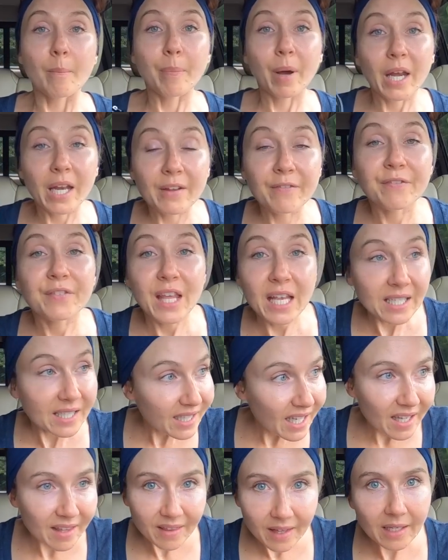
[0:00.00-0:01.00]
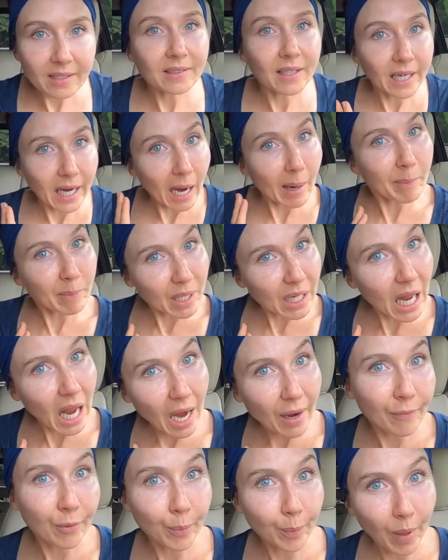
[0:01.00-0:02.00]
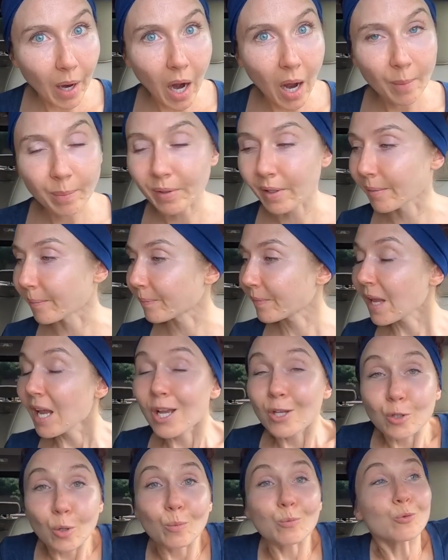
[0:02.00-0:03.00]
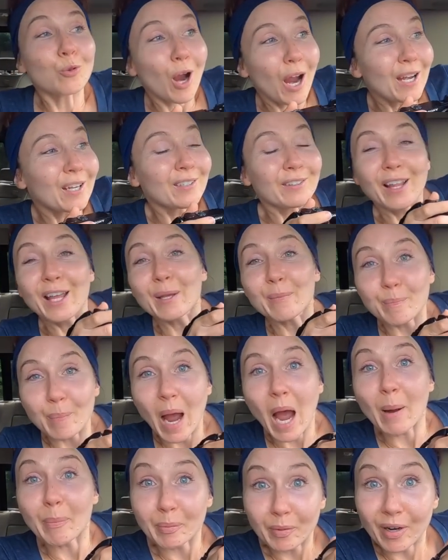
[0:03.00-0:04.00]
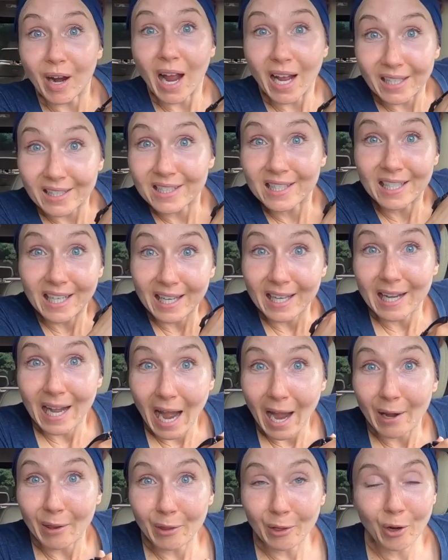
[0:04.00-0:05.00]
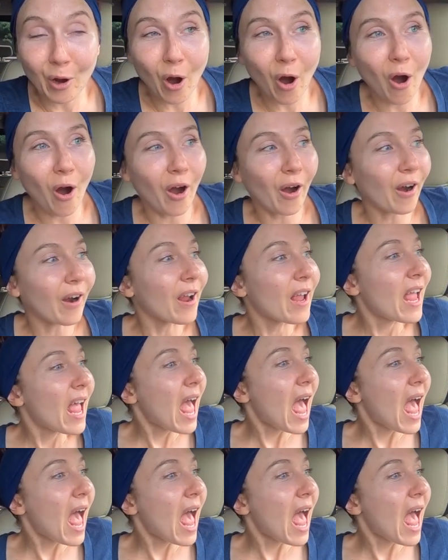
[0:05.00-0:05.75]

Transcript: But if they see this, like, I'm gonna have a problem. So I'm trying to, like, paparazzi it out of the car.